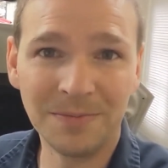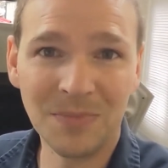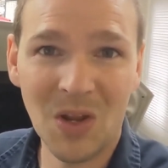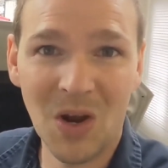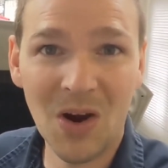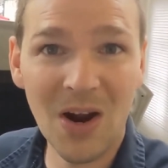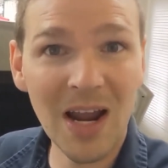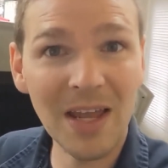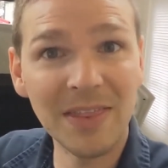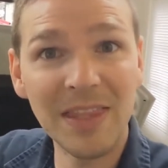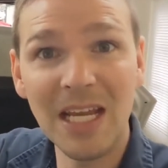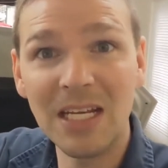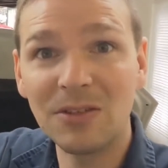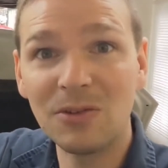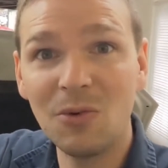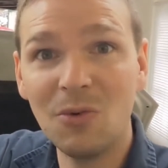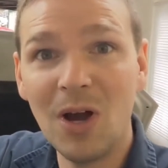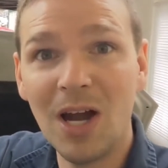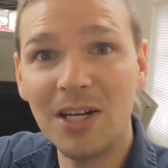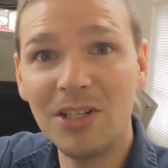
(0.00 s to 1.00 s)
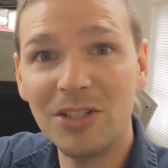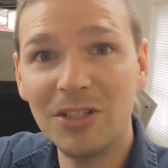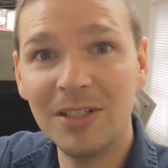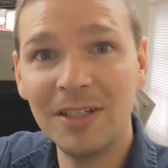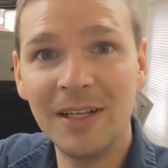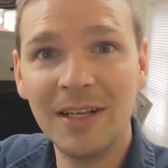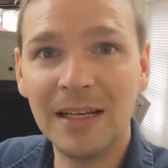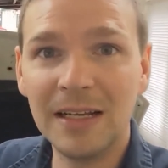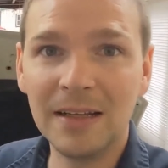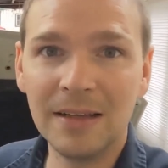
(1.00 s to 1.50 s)
All right, thanks for
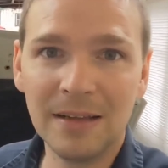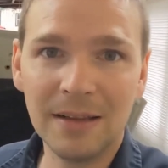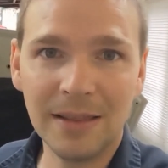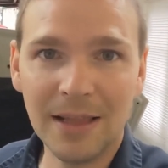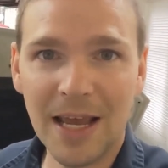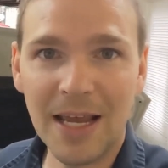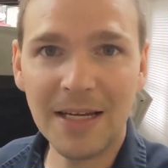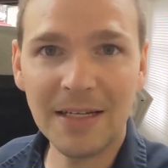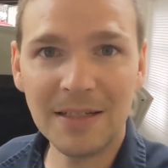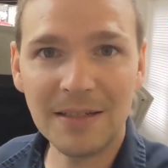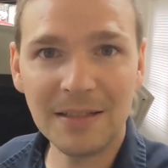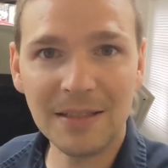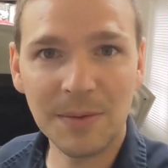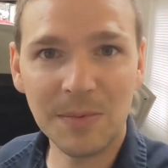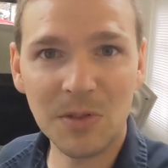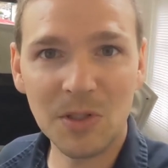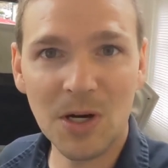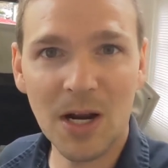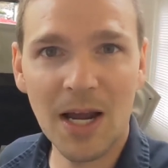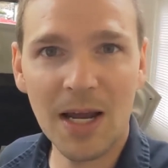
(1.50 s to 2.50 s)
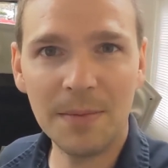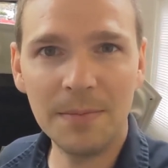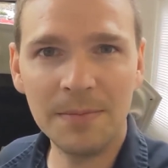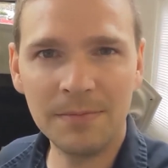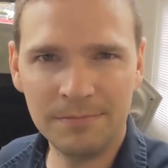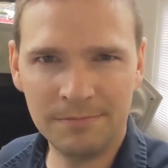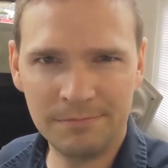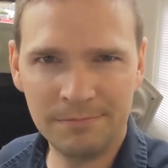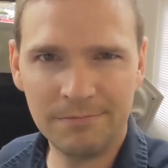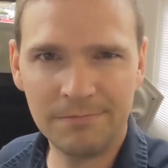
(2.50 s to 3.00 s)
watching. Like, subscribe.
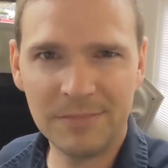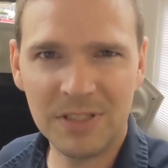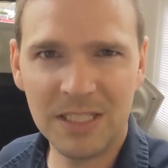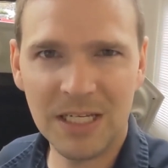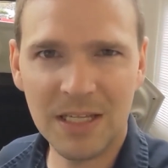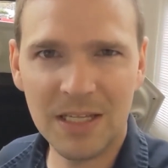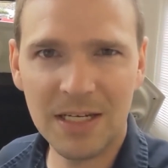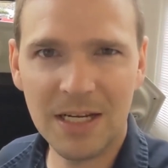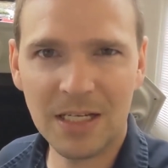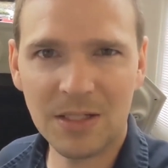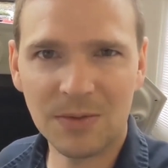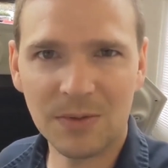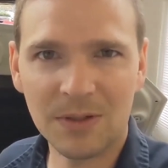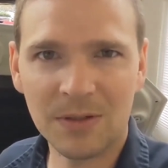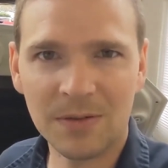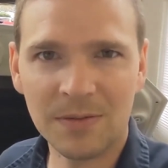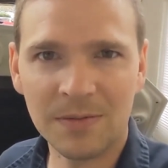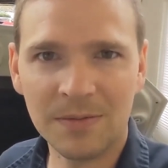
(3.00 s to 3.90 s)
See you on the next one.